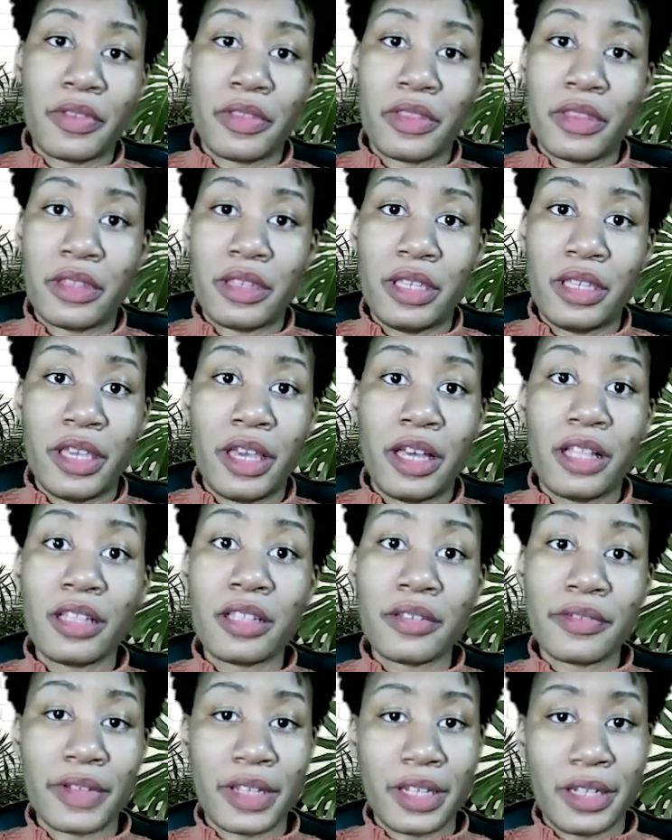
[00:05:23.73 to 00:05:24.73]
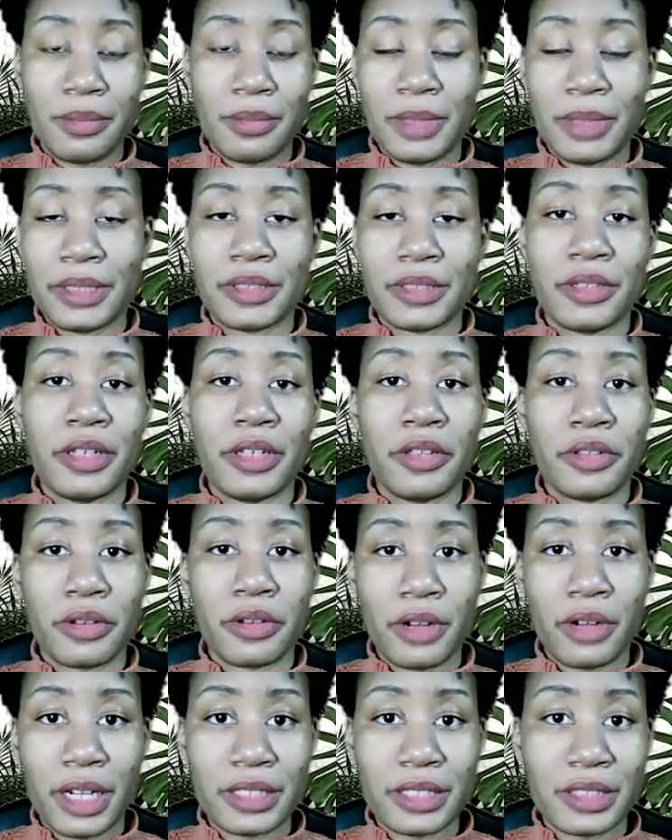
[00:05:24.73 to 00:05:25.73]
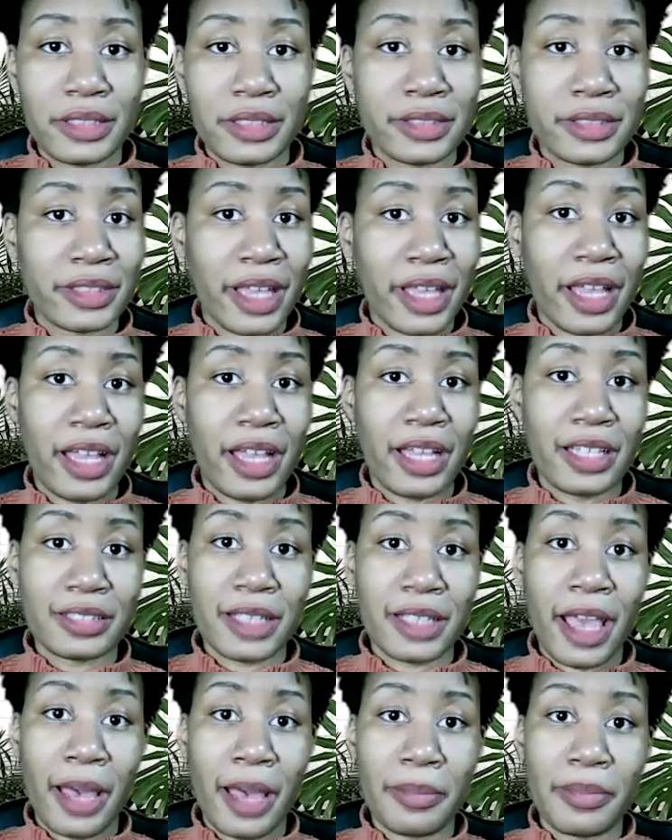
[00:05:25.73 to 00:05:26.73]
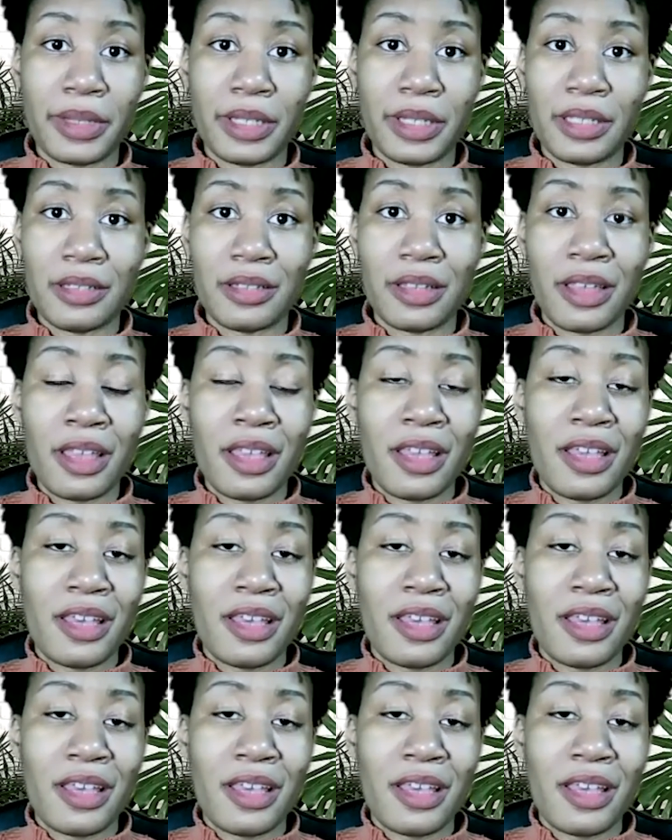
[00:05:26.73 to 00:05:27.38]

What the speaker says: the elevated mental health crisis that has happened